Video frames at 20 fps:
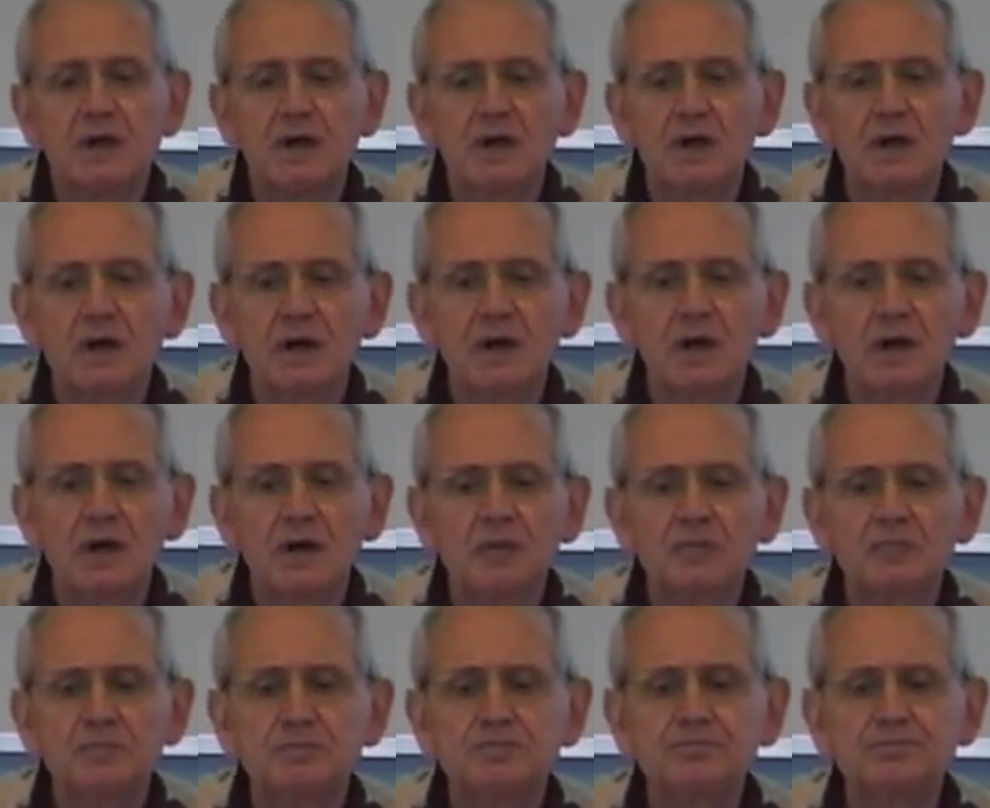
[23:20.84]

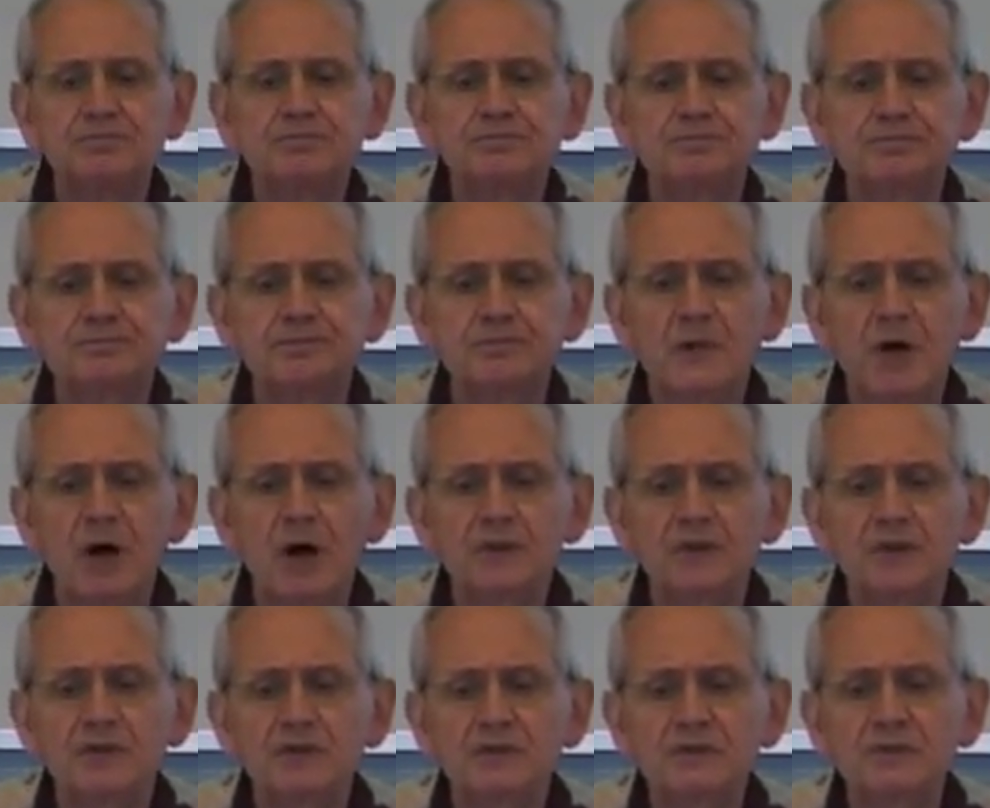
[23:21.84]

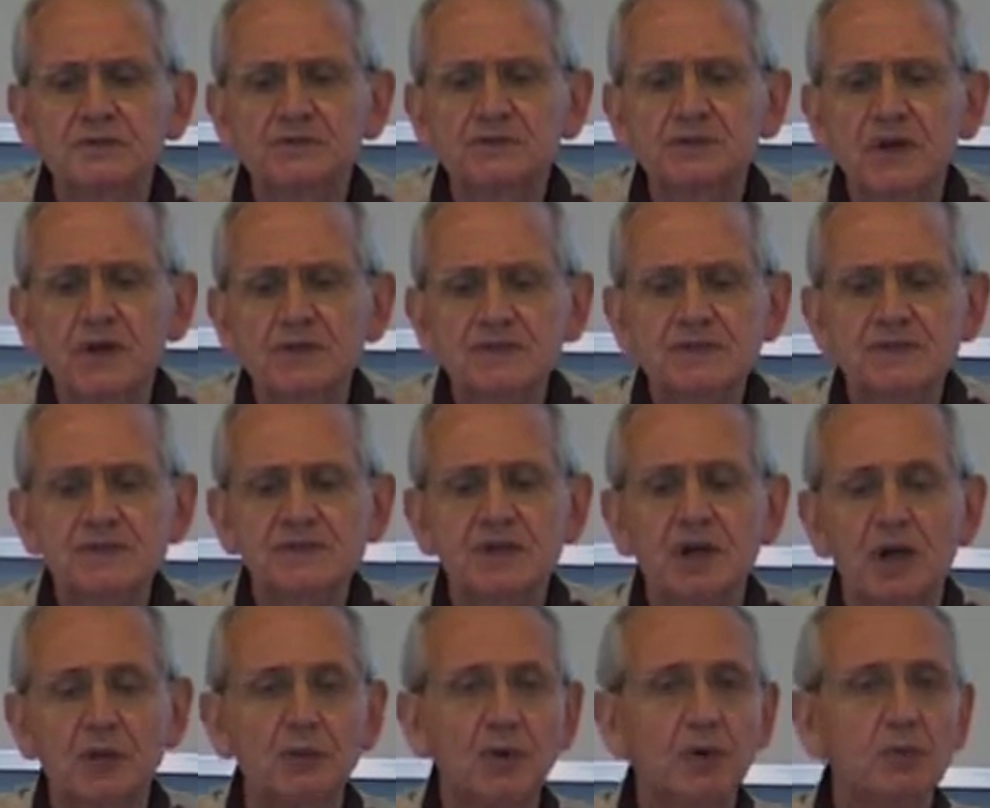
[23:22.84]
Other trusts'
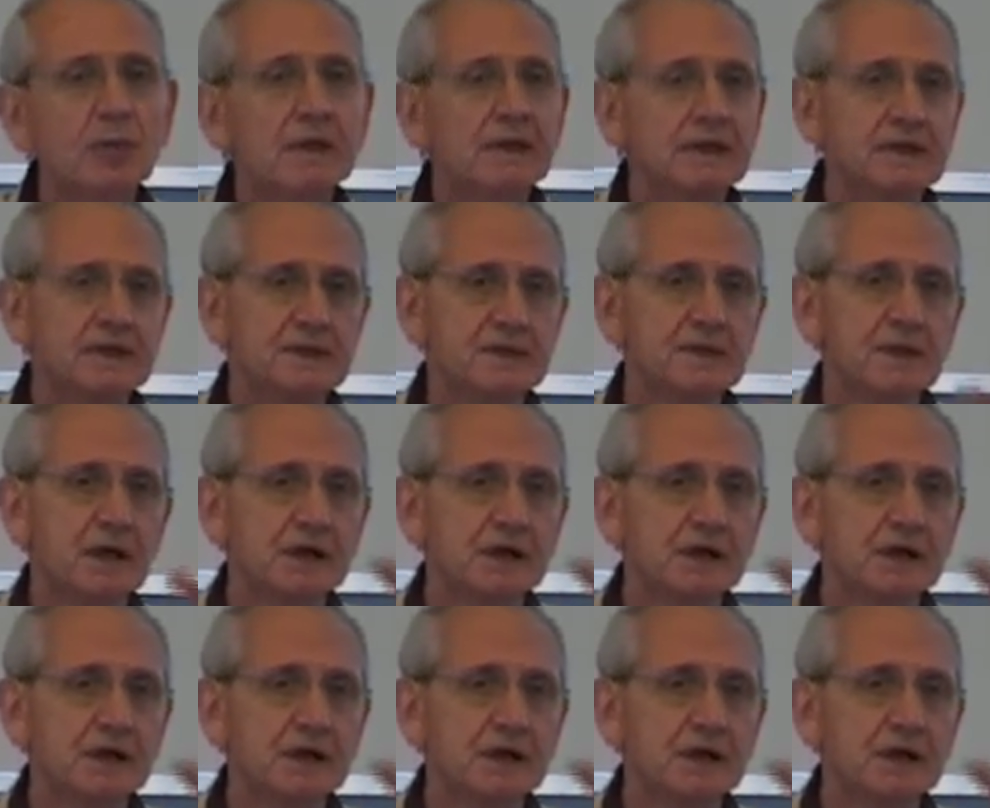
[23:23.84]
capabilities.